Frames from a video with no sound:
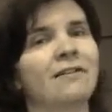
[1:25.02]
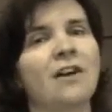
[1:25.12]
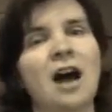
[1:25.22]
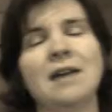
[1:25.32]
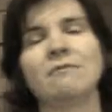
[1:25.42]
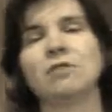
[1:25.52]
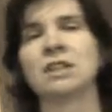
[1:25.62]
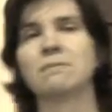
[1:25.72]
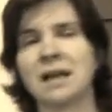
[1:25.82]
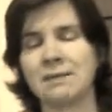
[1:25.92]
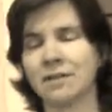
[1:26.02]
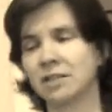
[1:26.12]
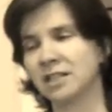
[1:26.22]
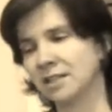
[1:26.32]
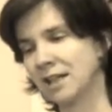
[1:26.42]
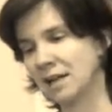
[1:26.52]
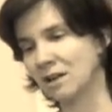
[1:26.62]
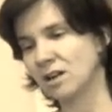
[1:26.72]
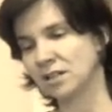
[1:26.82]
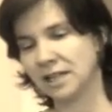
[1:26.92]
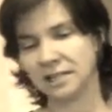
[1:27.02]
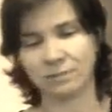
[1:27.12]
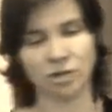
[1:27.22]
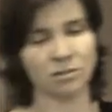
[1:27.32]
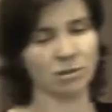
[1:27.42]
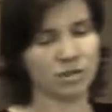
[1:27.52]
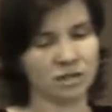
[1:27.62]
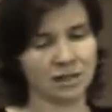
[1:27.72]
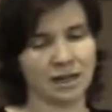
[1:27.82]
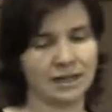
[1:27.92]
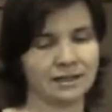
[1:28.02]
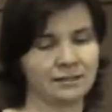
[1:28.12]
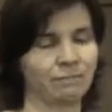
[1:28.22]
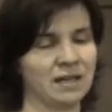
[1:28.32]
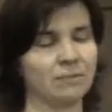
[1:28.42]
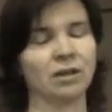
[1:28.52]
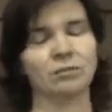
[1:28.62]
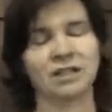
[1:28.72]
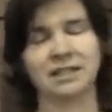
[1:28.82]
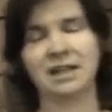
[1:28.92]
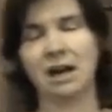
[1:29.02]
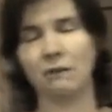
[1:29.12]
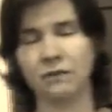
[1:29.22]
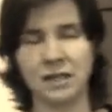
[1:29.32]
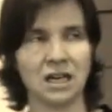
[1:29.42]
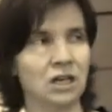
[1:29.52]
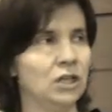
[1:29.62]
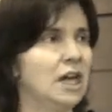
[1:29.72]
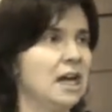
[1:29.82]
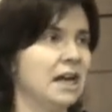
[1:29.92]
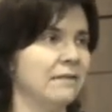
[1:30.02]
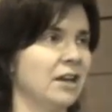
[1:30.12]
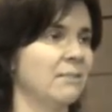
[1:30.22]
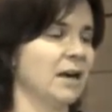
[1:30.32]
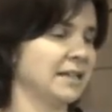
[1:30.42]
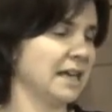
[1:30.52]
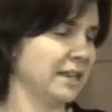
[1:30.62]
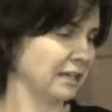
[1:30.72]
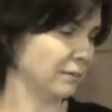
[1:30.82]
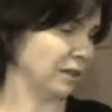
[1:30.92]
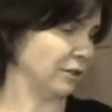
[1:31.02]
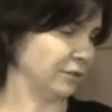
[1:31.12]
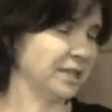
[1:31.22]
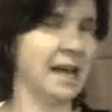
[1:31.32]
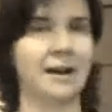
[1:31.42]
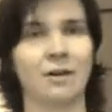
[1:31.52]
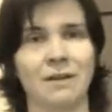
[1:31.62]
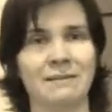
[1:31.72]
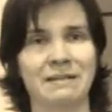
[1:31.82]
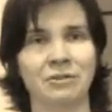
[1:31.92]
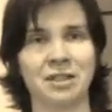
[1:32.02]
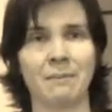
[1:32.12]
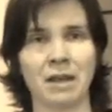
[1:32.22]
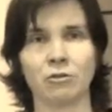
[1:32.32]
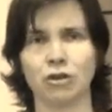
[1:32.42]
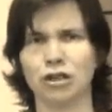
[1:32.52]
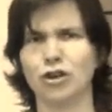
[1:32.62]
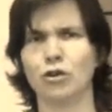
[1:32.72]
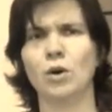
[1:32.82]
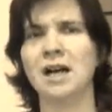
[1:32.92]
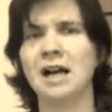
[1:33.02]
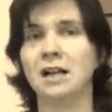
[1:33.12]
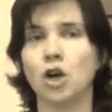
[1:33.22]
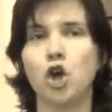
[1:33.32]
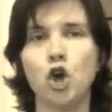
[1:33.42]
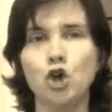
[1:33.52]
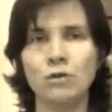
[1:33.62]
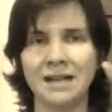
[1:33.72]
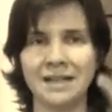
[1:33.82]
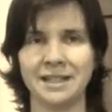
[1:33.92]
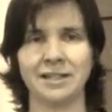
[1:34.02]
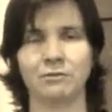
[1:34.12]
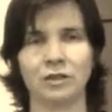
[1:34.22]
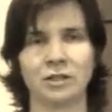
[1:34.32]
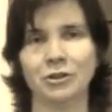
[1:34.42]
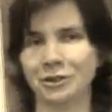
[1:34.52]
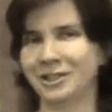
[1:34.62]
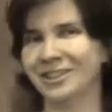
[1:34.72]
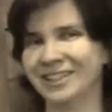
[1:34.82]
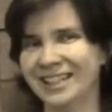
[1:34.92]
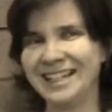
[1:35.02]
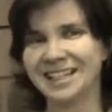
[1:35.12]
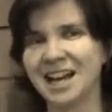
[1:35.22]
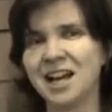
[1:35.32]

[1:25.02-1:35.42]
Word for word: fine with me because as they notice that sometimes I'm just like being by myself, you know, even though my dad thinks I'm a little sad, maybe or something or a little hermit we could call it.